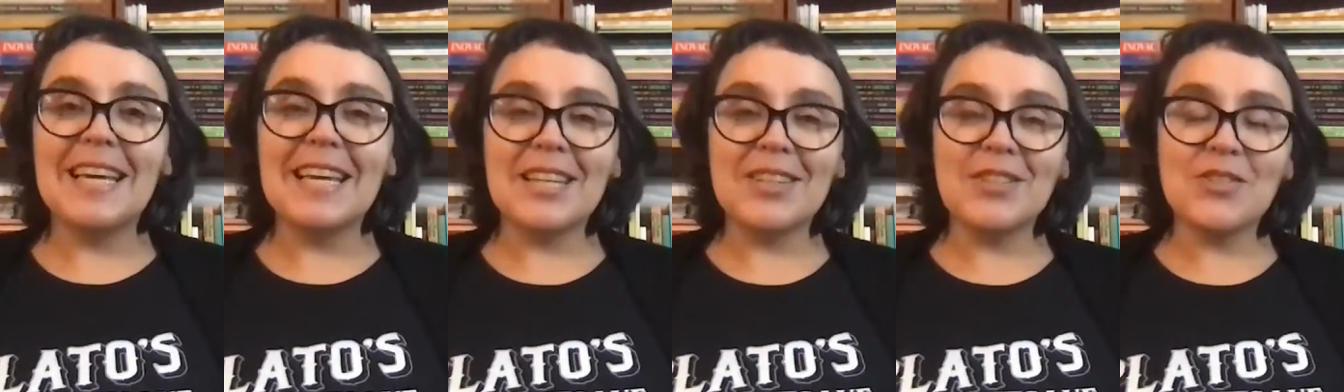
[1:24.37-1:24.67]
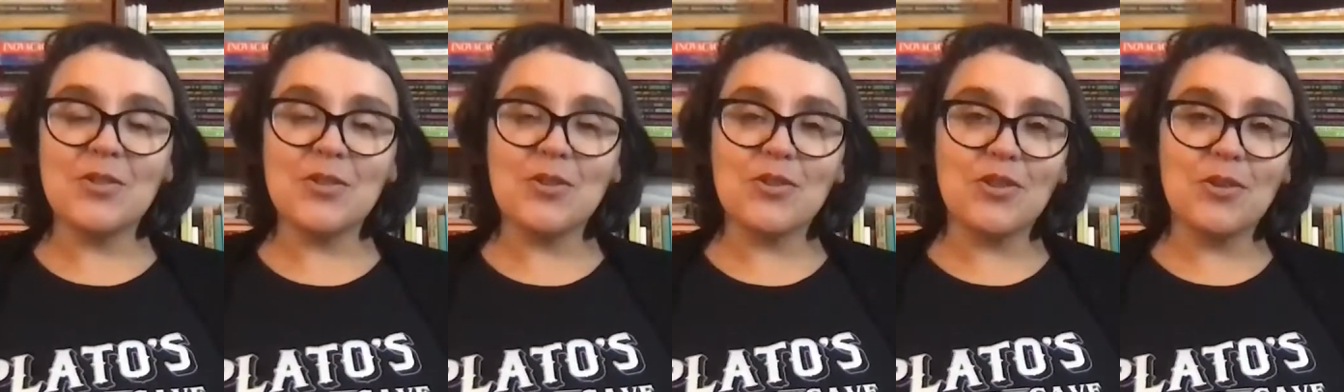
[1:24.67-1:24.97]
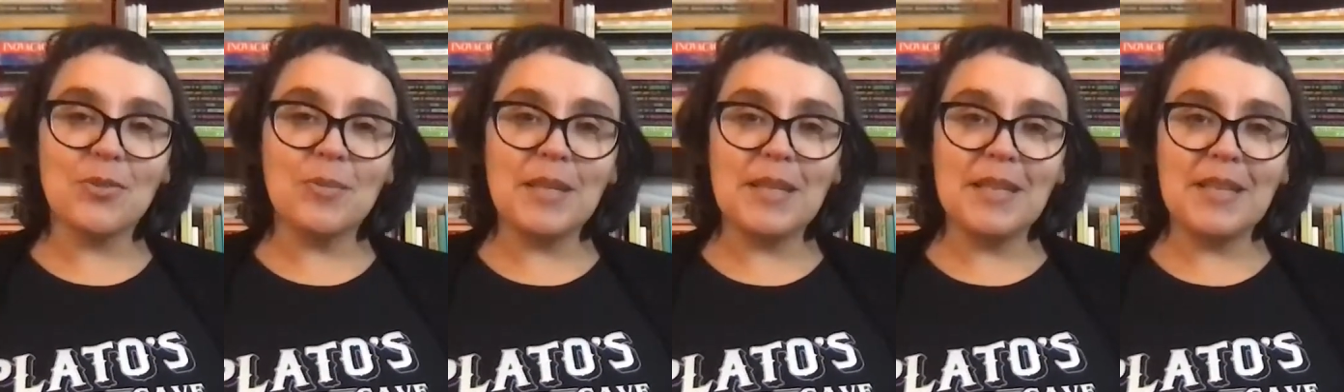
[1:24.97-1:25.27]
in
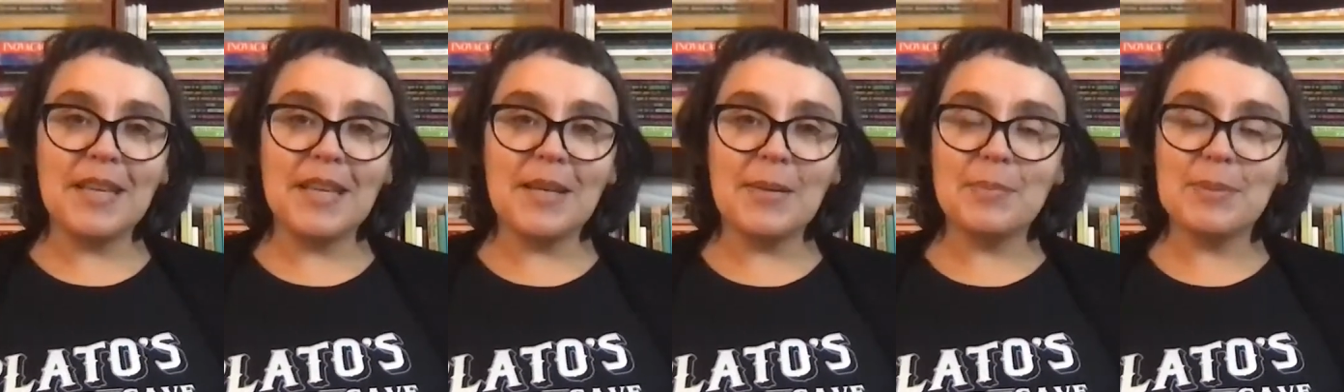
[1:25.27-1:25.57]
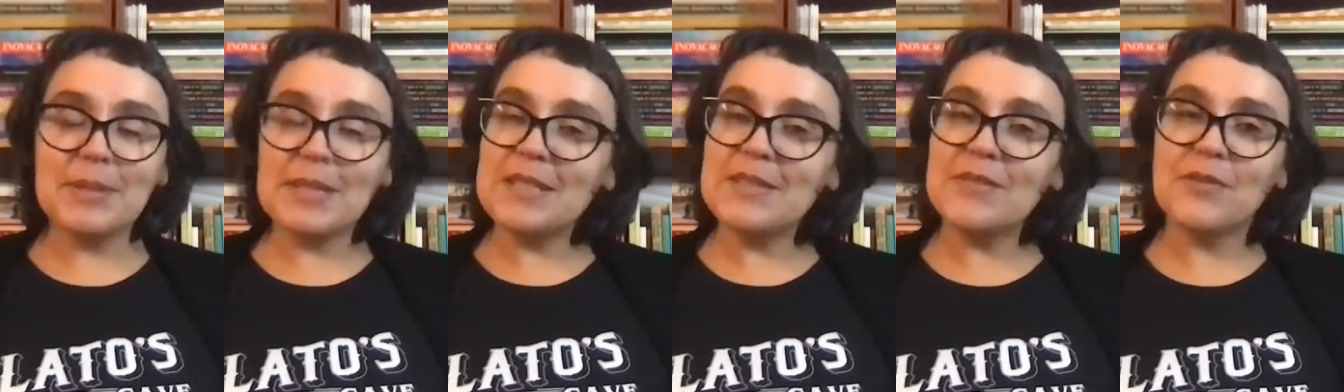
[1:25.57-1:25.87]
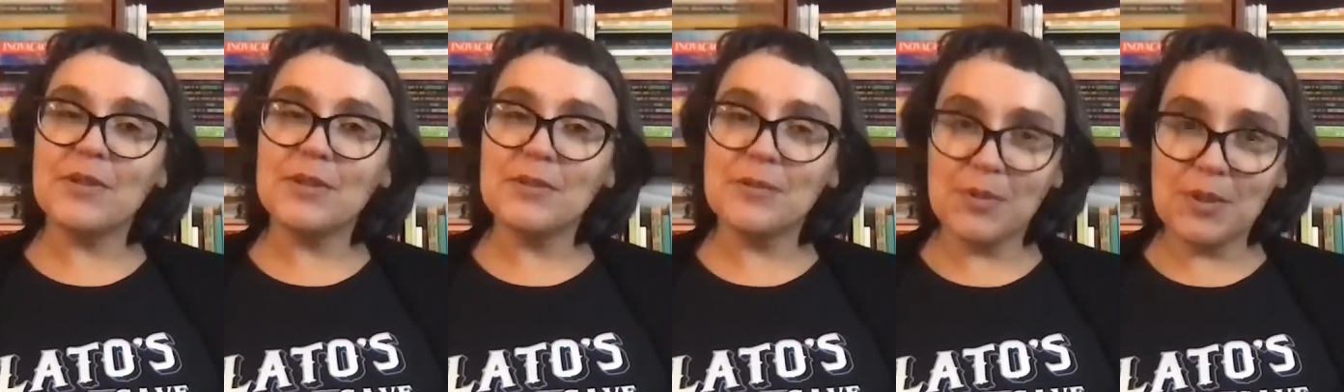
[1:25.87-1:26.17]
social media, please
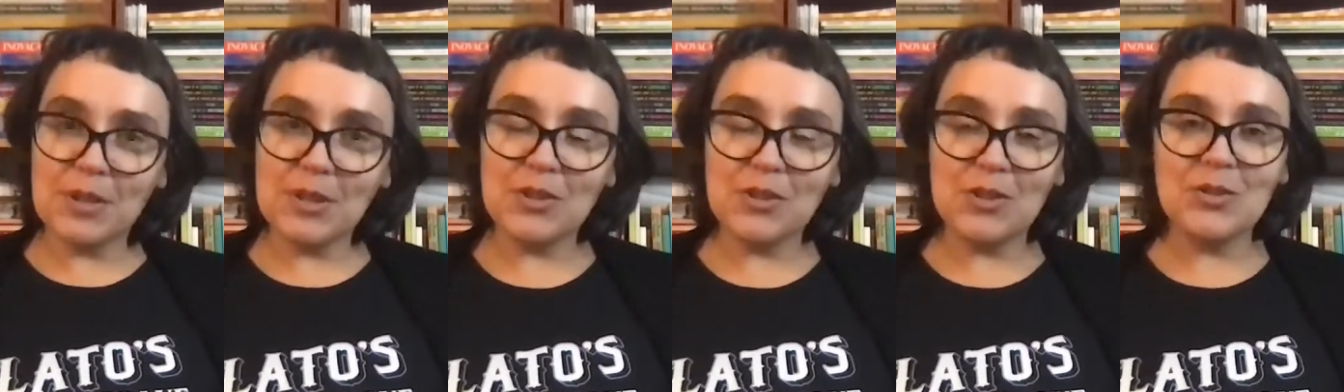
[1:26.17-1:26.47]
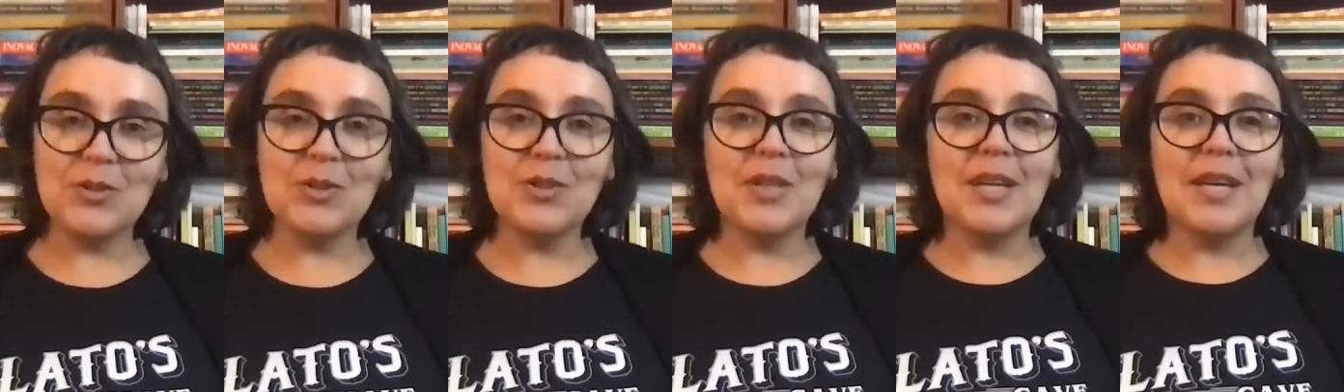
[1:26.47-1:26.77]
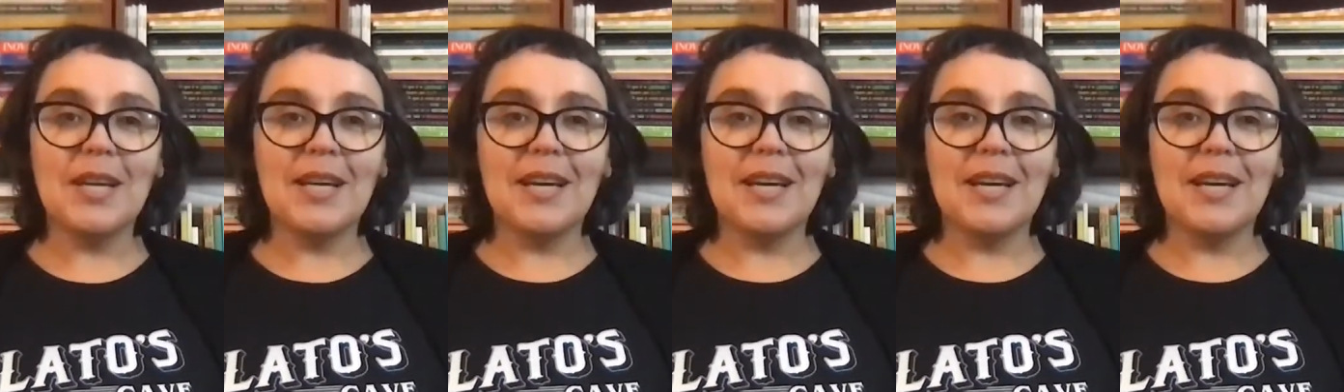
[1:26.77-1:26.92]
feel free to